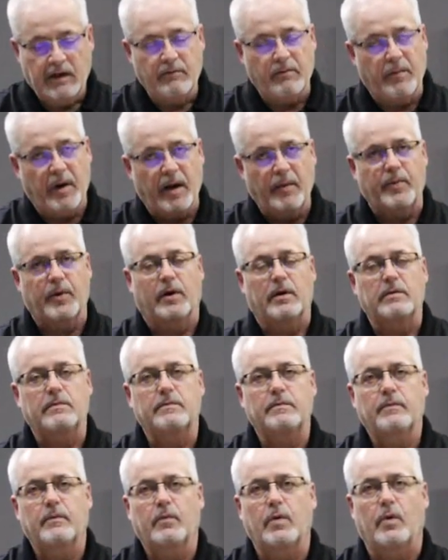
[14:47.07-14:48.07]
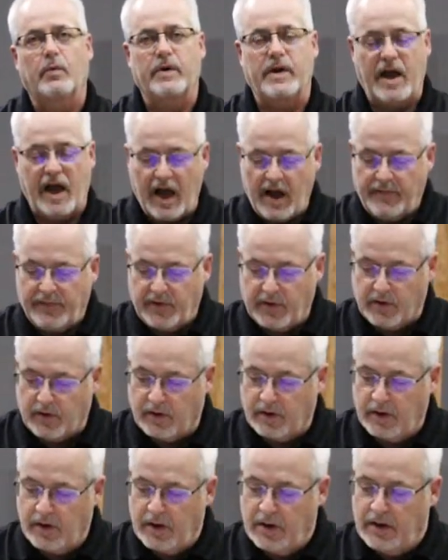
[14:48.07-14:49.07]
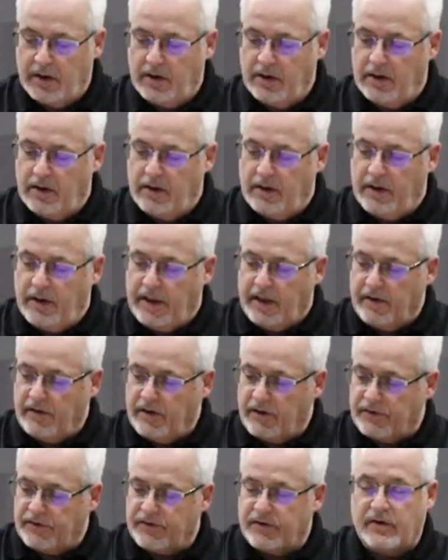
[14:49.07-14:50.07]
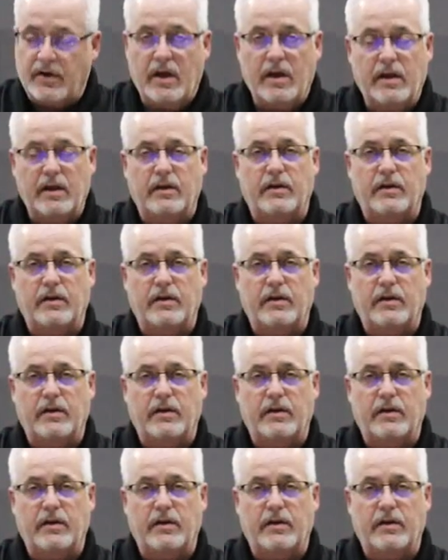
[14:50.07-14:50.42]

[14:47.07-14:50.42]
Remember, what we have here in this